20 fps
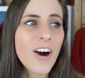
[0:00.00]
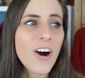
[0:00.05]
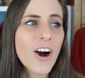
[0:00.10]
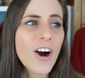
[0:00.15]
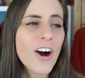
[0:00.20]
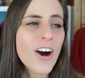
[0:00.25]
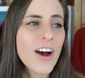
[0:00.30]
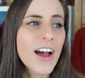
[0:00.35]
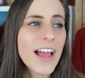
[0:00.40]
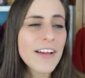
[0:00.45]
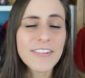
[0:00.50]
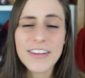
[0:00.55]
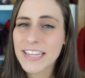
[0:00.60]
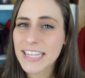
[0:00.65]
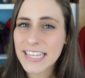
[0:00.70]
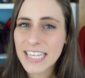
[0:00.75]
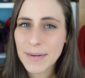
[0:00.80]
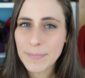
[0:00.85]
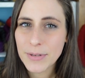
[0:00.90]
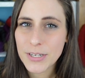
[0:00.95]
uh,
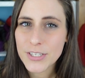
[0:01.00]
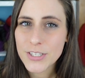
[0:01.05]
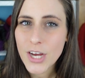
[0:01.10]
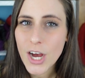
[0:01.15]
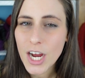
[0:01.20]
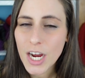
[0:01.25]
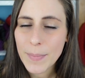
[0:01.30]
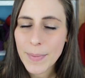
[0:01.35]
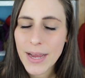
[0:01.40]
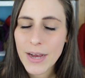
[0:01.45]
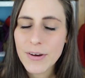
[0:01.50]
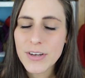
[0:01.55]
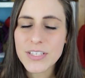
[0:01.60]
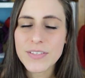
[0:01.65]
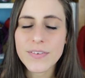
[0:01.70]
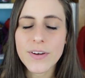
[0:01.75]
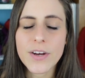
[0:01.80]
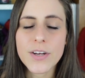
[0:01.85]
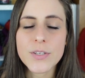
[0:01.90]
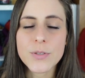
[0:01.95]
everything that I'm going to talk about
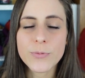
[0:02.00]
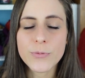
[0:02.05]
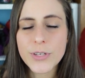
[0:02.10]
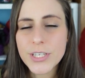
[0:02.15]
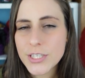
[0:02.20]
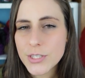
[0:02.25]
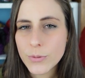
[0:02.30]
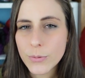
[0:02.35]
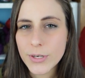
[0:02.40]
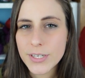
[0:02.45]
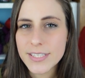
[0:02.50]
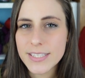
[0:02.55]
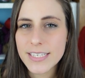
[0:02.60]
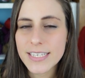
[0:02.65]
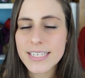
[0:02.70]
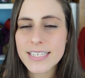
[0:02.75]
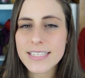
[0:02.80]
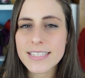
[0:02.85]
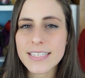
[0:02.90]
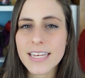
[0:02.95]
as far as
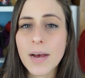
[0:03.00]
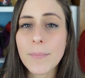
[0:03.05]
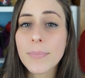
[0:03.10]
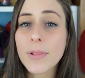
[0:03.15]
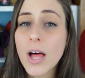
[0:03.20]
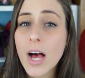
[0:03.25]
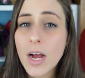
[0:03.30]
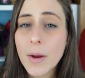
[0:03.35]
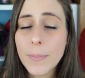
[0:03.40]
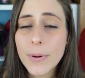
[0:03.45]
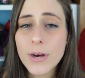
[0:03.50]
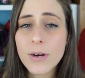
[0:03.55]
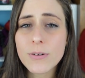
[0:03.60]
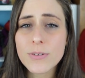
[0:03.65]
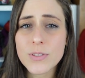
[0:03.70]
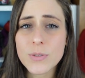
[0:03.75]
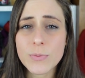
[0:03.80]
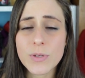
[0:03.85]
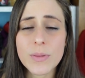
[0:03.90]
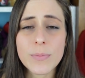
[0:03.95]
resources, a blog
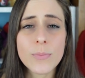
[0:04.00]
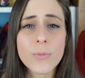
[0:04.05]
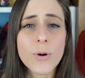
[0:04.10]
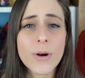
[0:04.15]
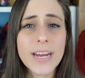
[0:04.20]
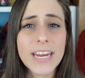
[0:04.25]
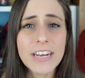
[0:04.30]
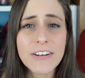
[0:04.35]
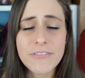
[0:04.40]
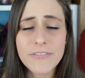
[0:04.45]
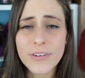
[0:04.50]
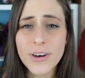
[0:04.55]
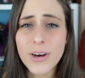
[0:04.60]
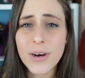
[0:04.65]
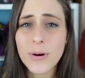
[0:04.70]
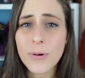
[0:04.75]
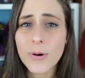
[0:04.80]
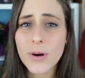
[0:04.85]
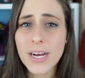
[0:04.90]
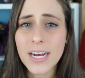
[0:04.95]
post with more
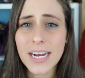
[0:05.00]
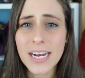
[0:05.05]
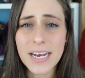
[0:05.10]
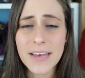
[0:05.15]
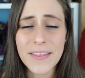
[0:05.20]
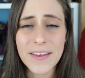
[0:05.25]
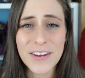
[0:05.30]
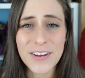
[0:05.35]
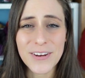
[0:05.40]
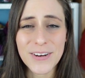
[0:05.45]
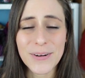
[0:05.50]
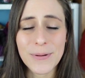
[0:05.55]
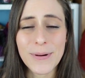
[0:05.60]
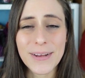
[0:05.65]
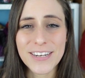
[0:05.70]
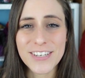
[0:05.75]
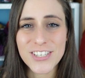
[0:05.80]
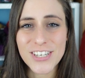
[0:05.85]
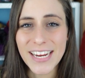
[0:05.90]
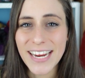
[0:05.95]
info uh, that you're going to
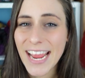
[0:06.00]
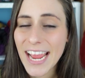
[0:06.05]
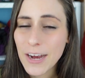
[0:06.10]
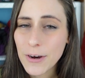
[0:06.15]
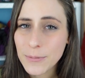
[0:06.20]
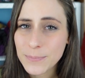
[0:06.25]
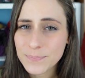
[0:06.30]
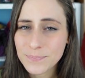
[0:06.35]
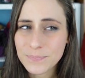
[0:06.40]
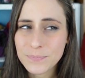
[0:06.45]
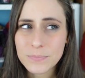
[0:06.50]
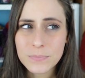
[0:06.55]
want to check out,